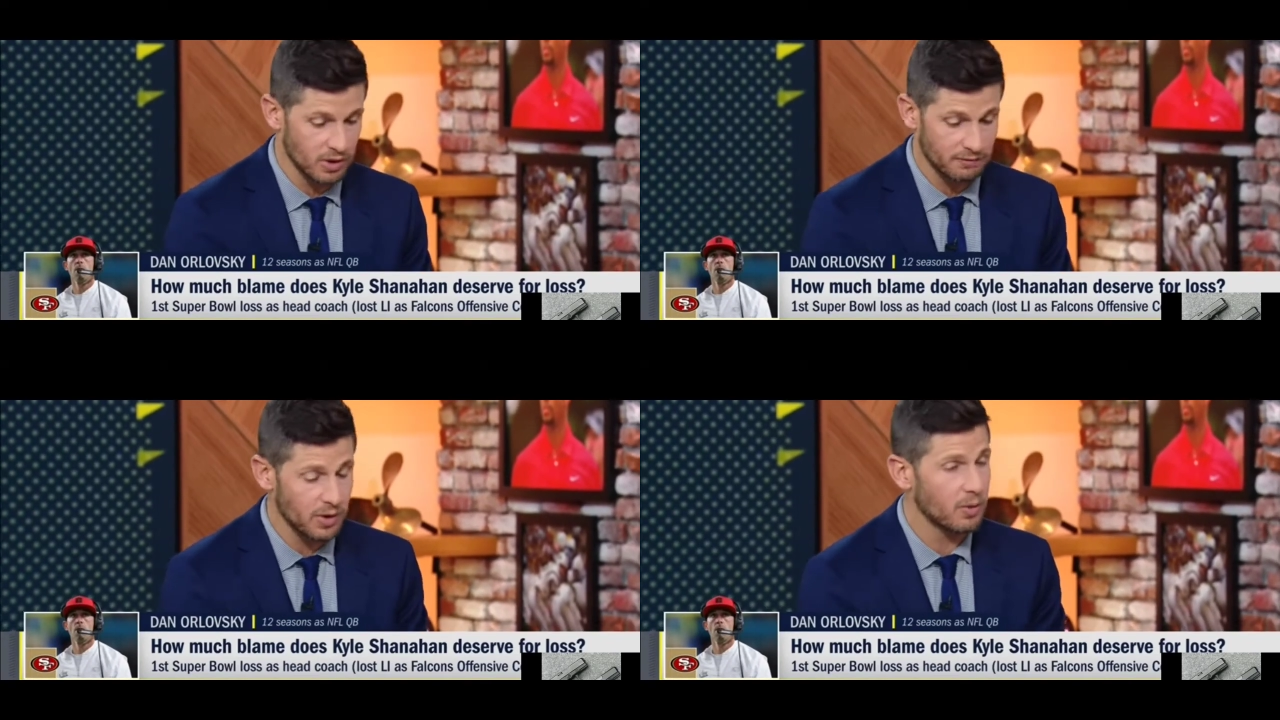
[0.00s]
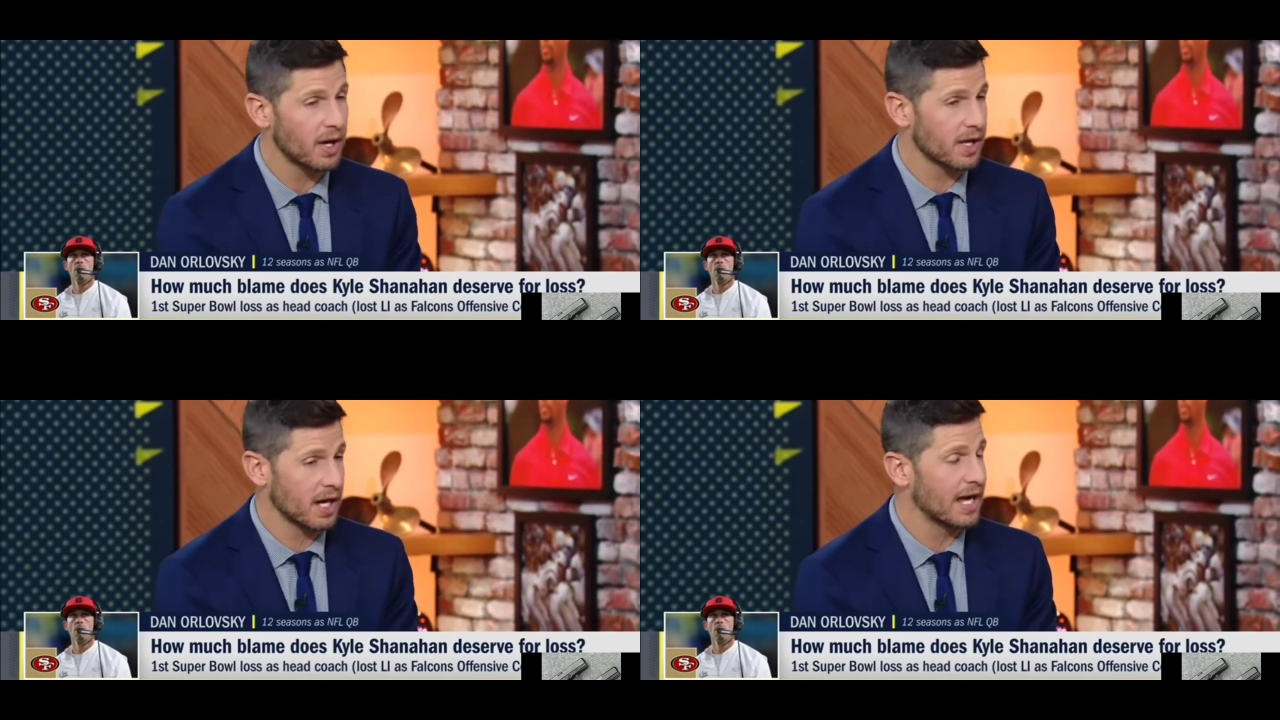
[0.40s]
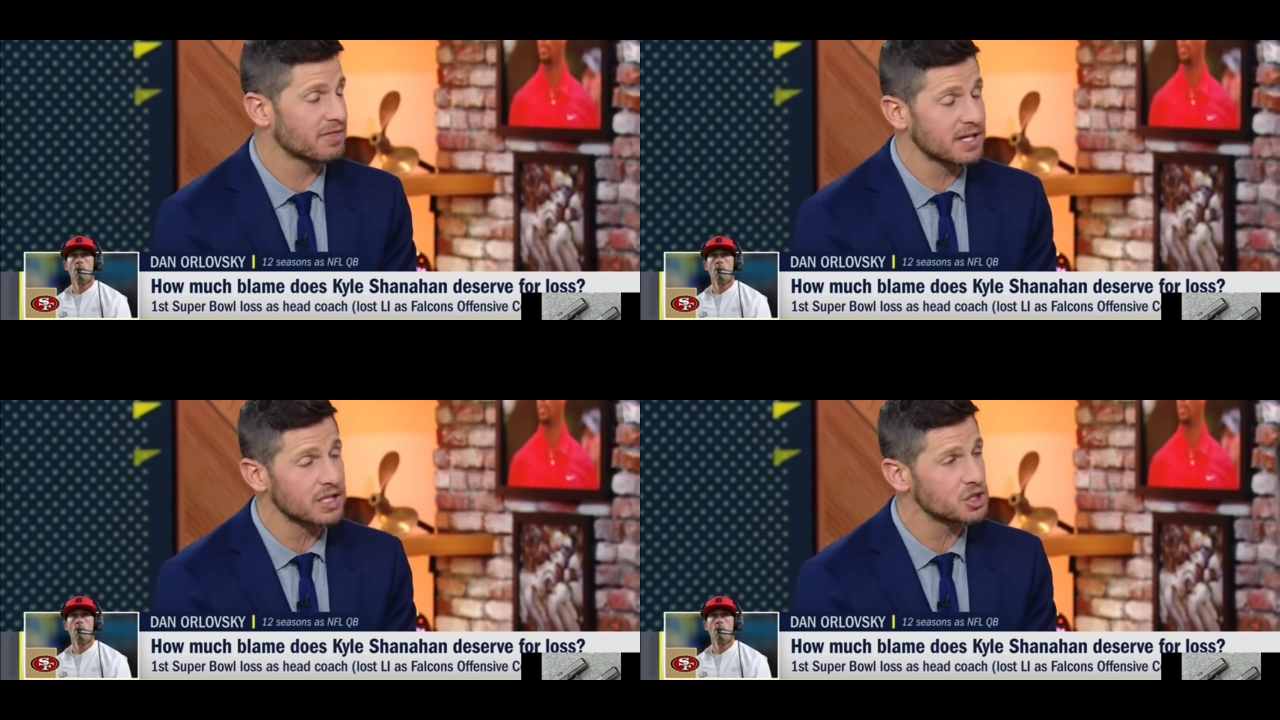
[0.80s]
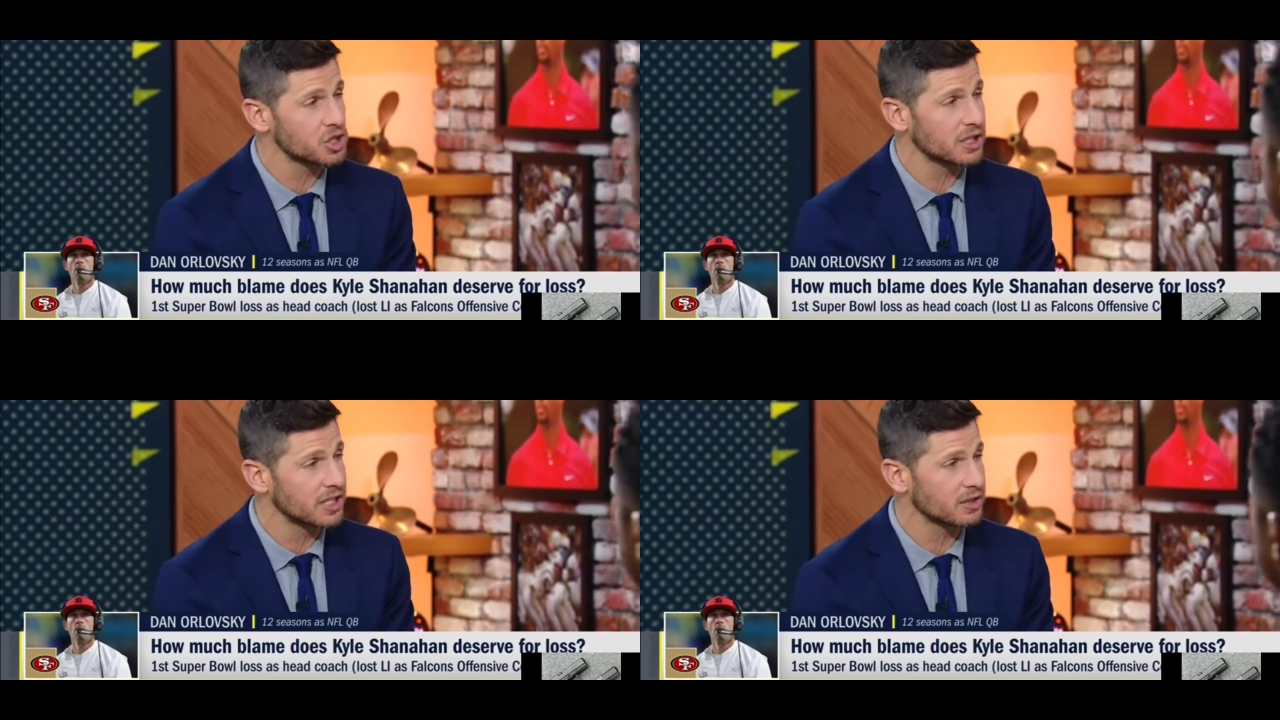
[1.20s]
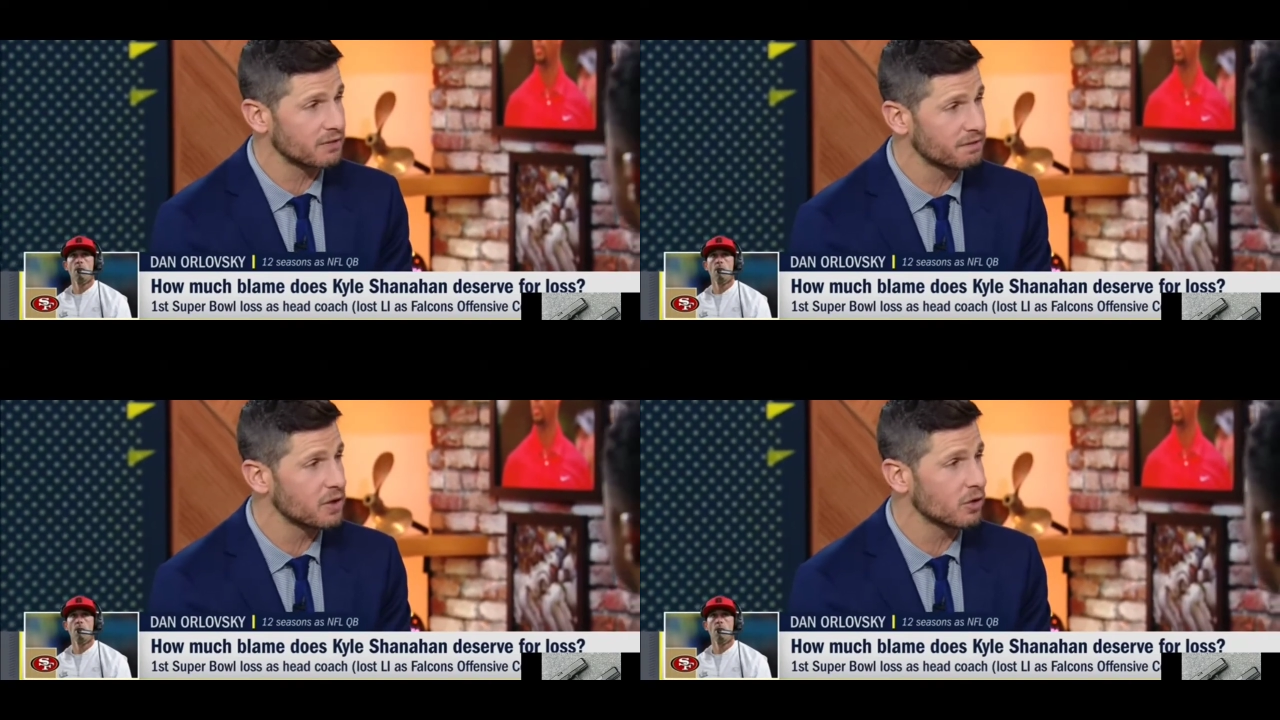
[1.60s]
And if we and I think he should have kicked the
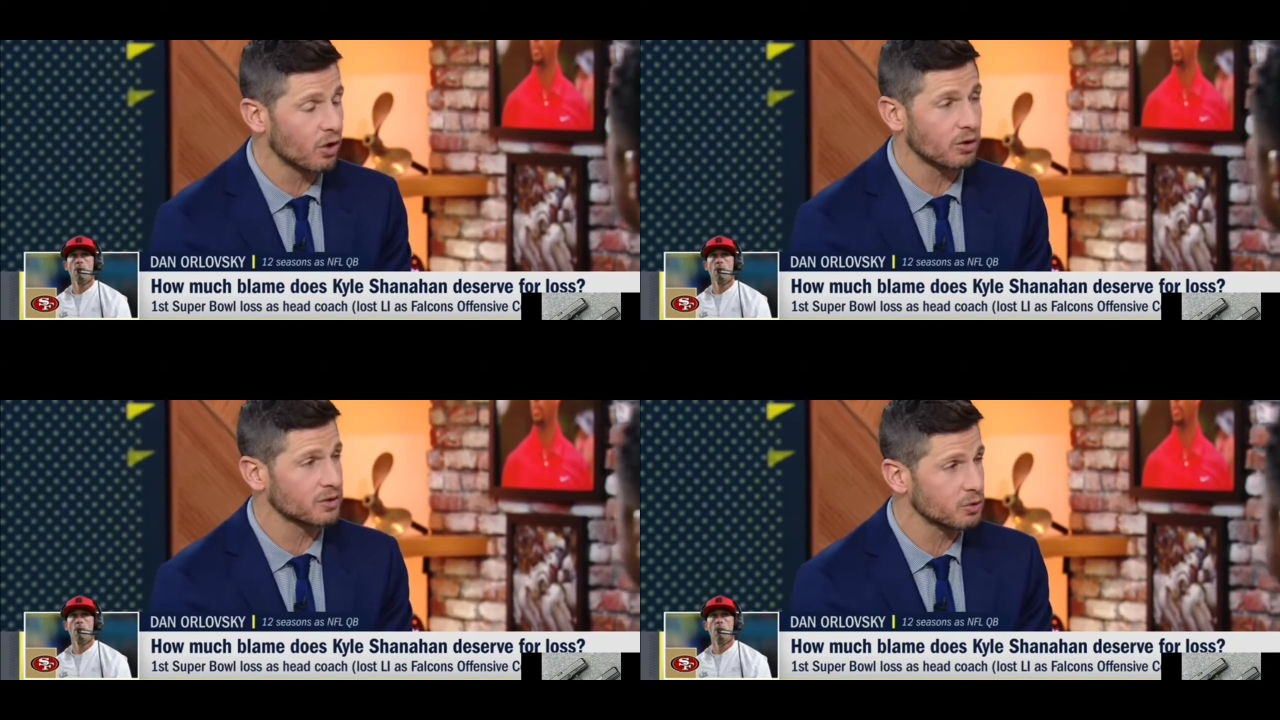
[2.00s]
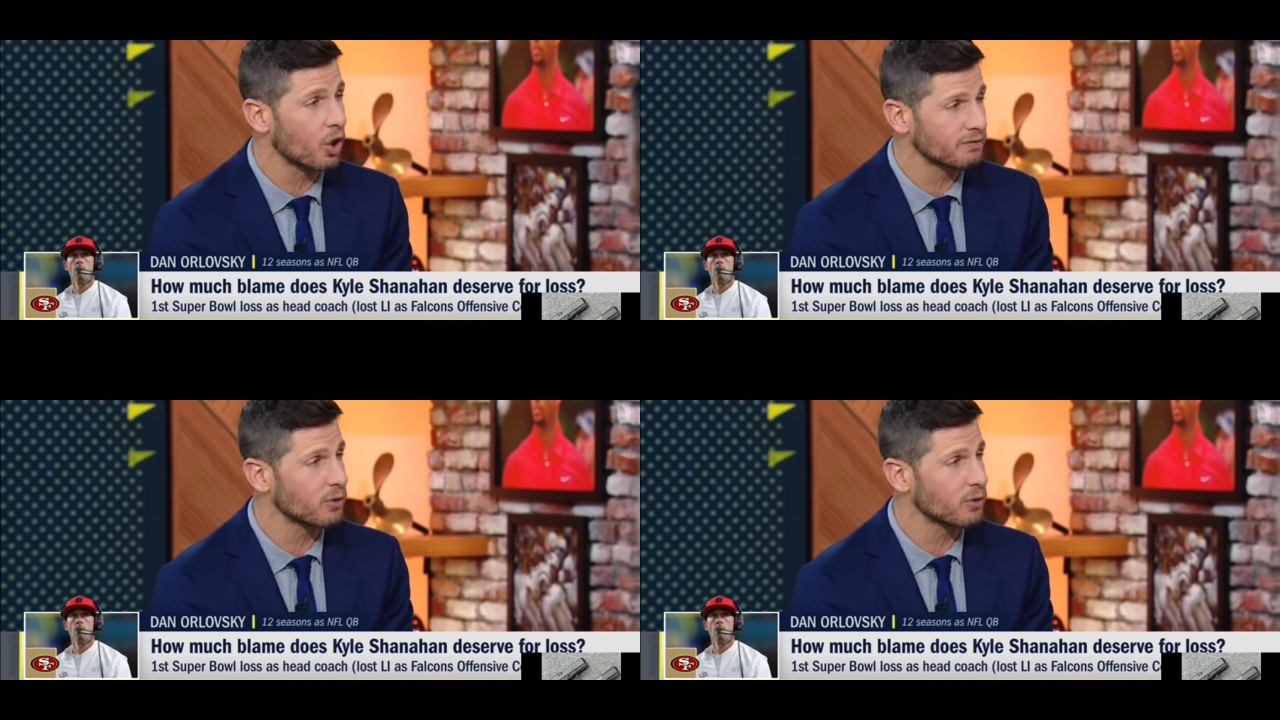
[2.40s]
field goal or gone